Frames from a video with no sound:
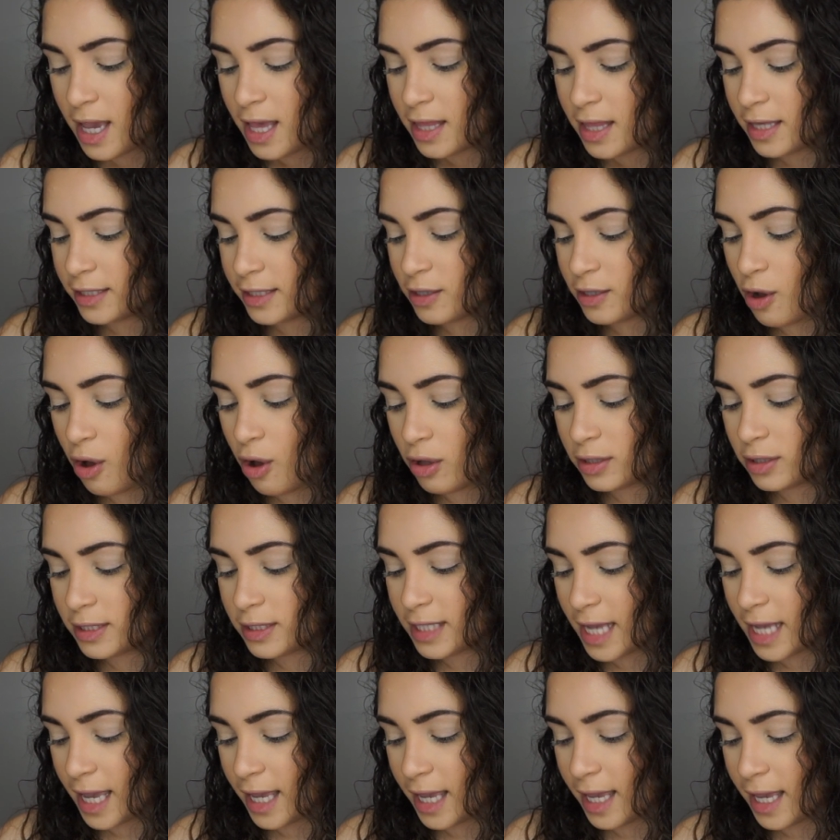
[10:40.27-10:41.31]
This
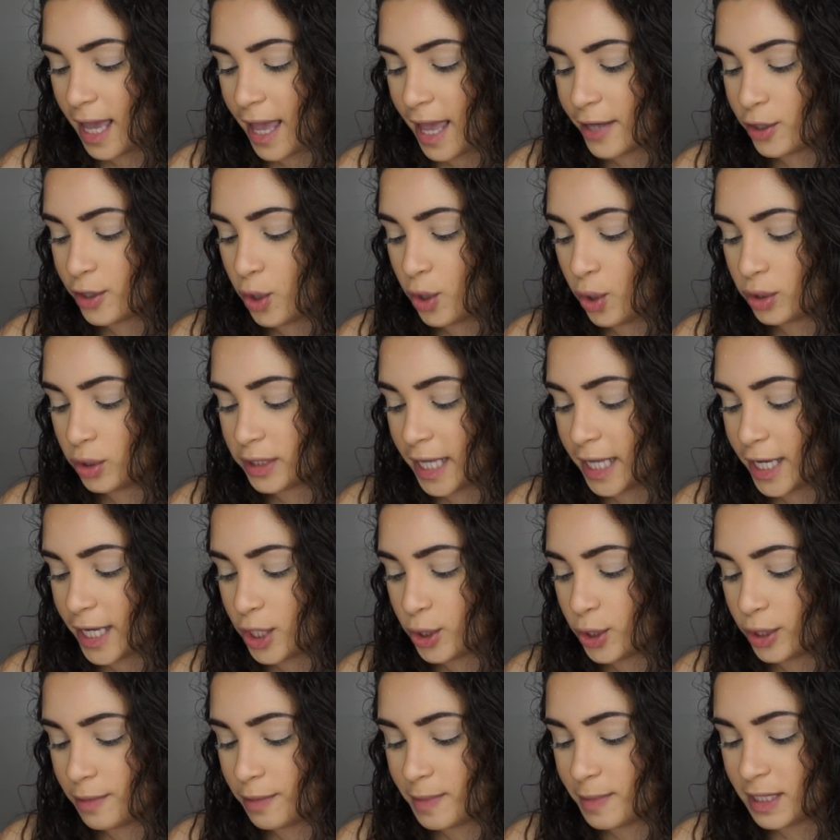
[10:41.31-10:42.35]
all-day and all-night
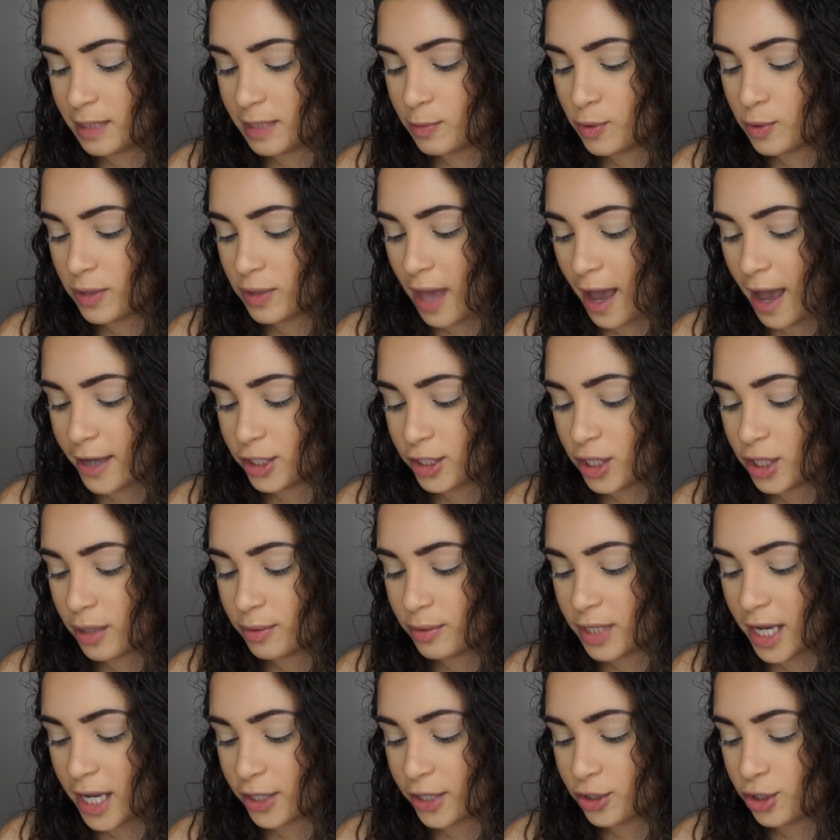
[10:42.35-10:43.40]
creamy smooth eyeshadow
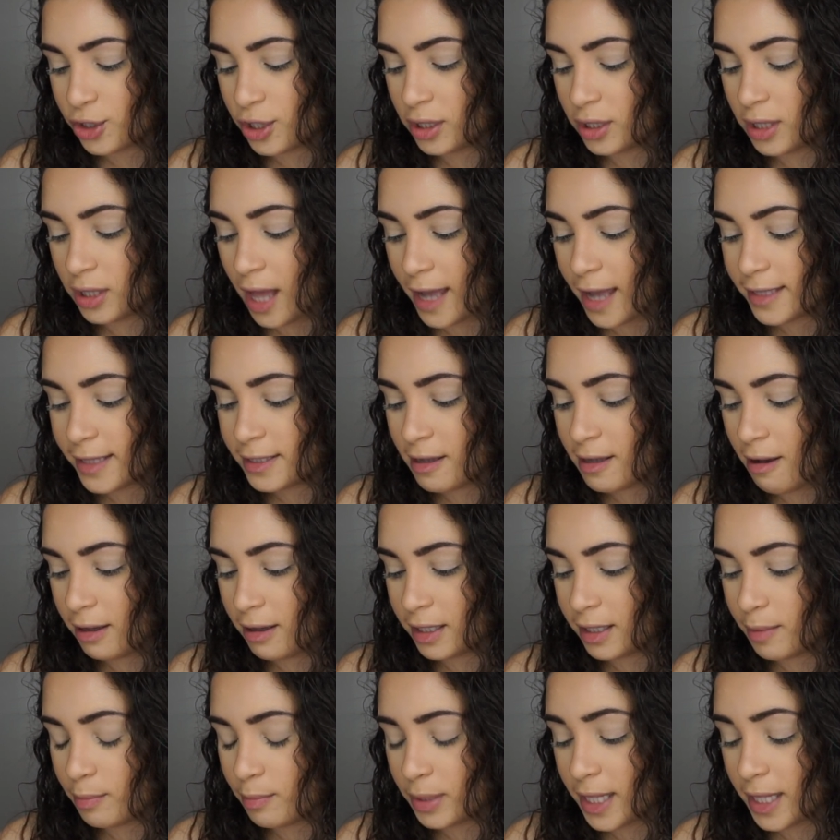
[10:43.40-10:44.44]
texture glides on
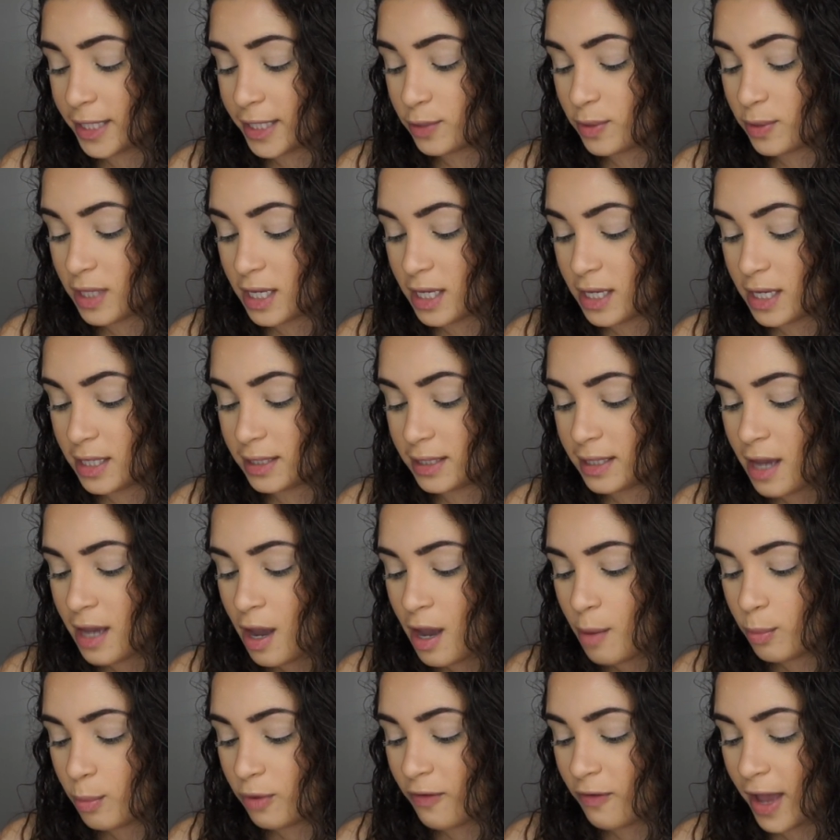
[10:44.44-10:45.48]
and blends with ease,
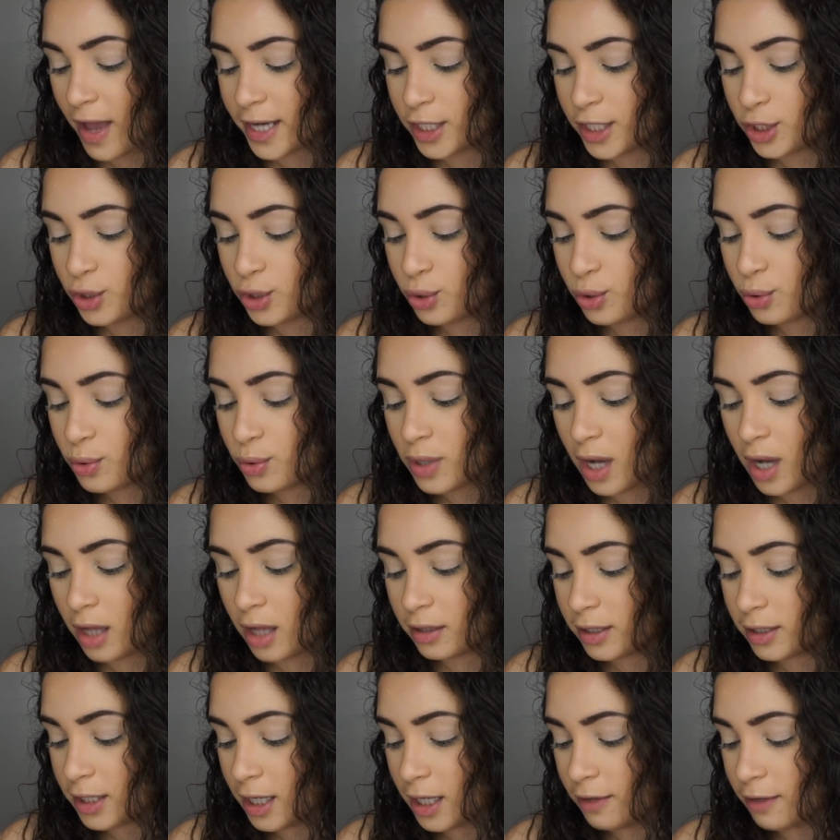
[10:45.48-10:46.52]
providing true
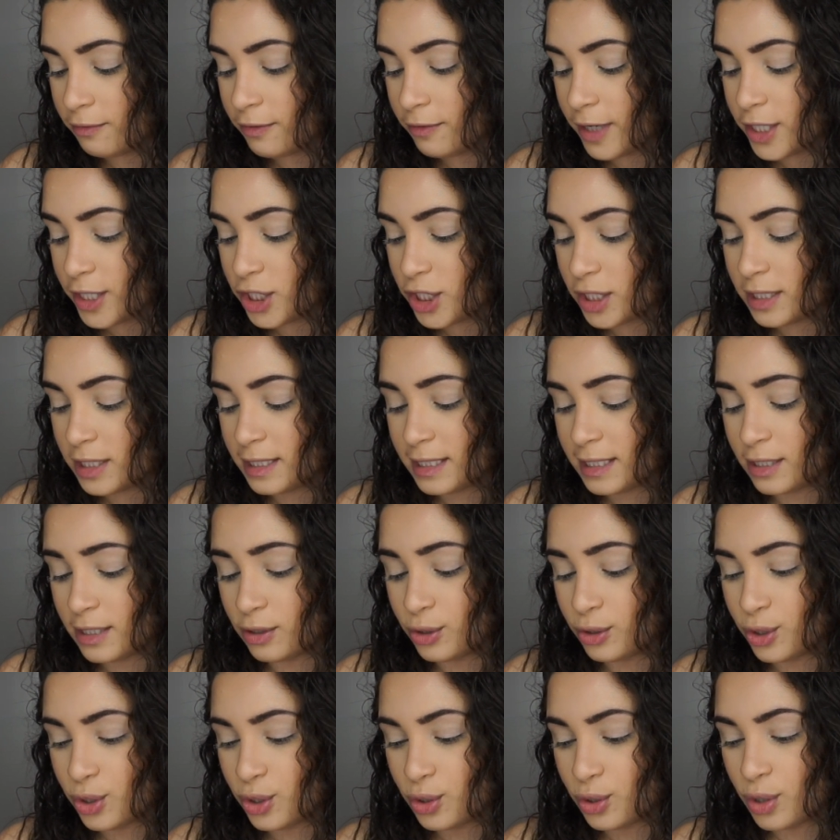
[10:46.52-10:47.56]
color coverage in a
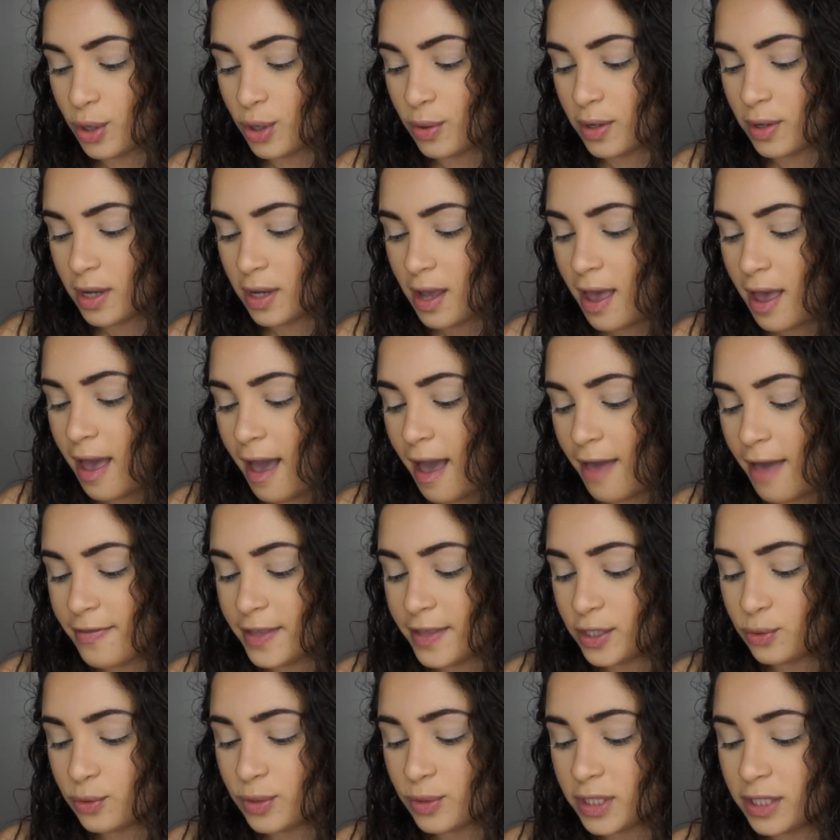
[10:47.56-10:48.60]
single stroke. And
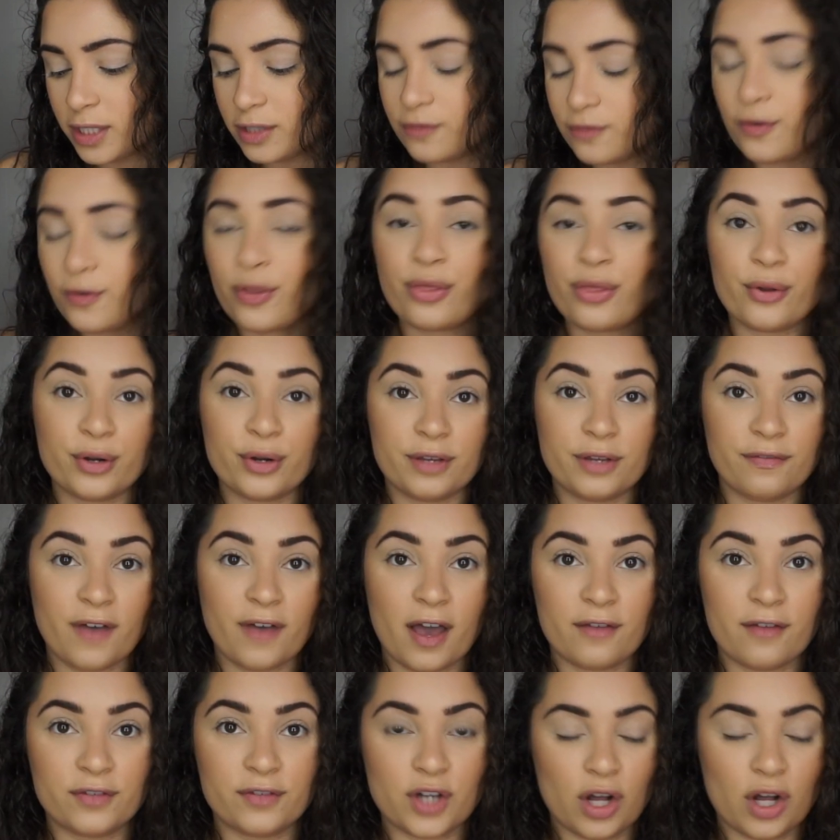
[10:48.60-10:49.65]
this retails for
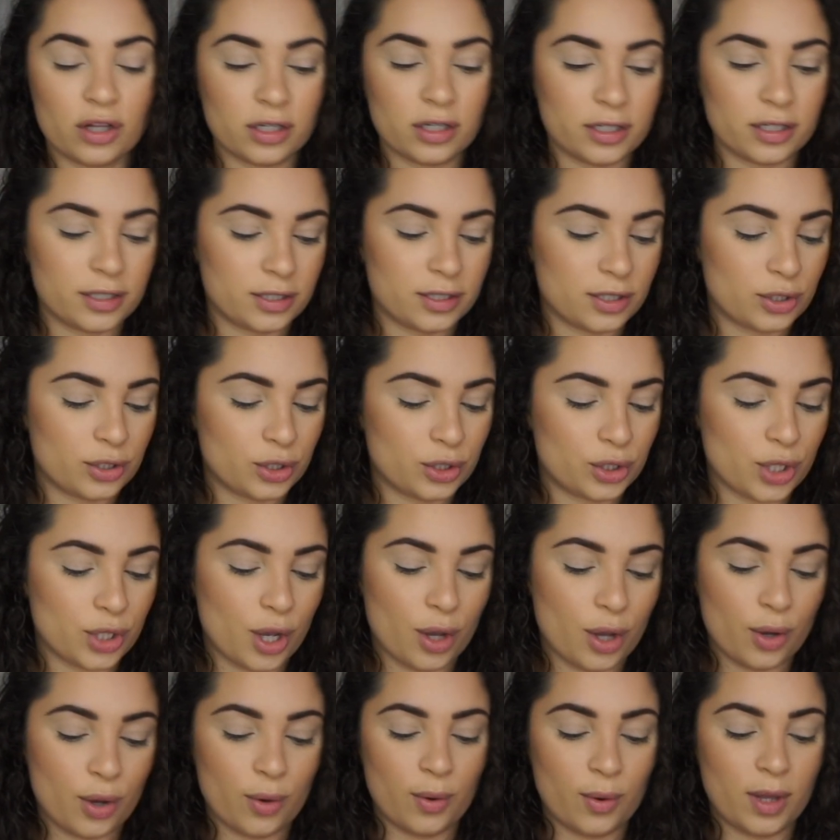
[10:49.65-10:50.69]
$35.
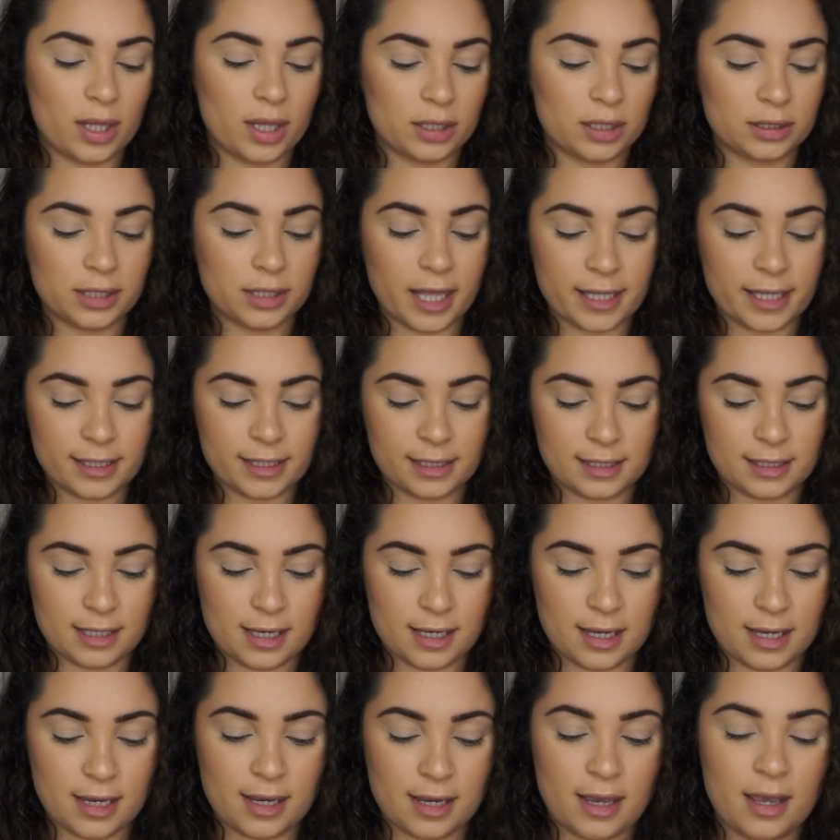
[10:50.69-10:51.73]
So let's
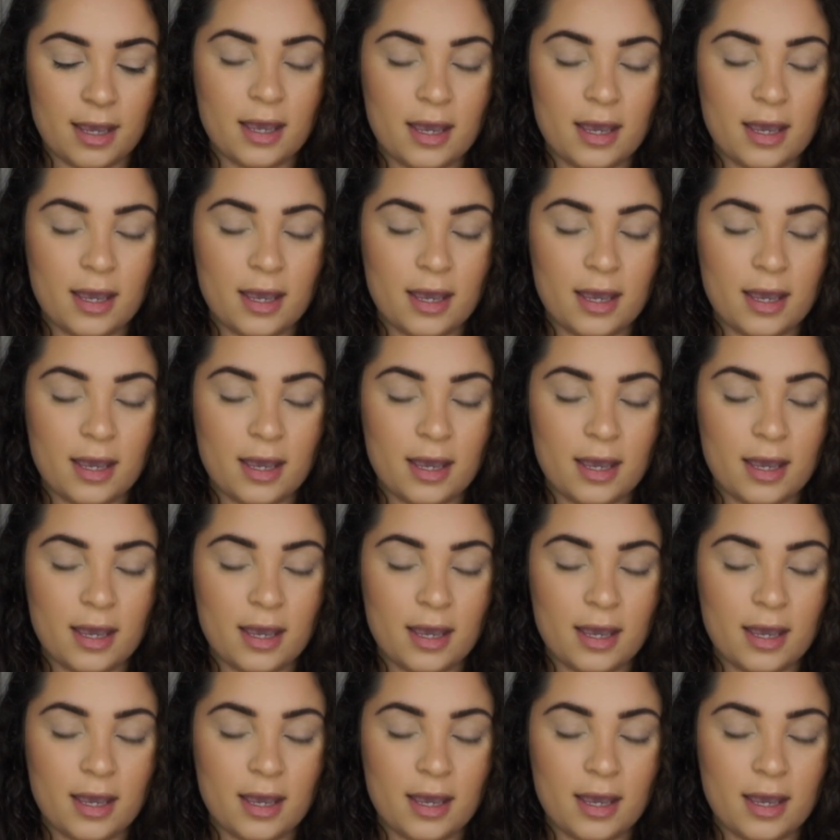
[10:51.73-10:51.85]
see